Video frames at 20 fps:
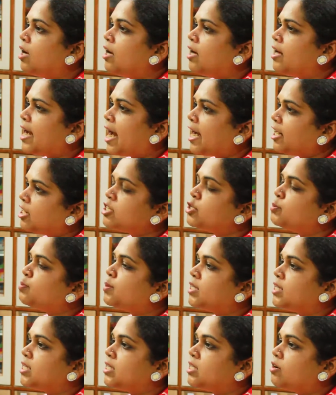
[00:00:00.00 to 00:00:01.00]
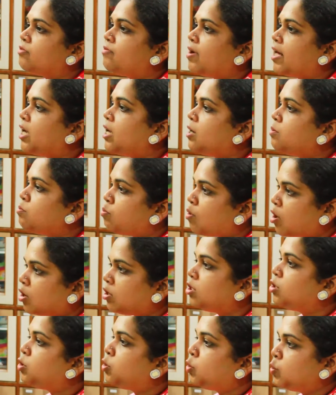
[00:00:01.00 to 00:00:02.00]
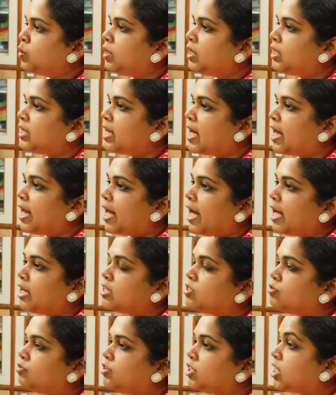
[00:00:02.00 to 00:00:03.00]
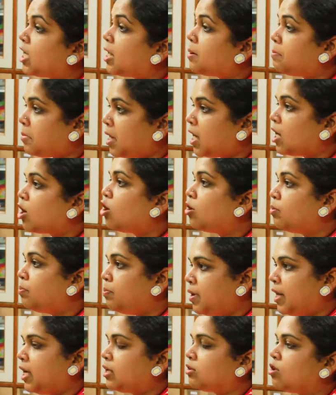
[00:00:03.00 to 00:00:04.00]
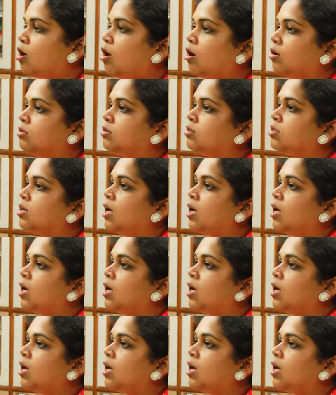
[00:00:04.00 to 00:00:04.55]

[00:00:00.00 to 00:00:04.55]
Writers possess a very important tool in their hands which can make or break thoughts.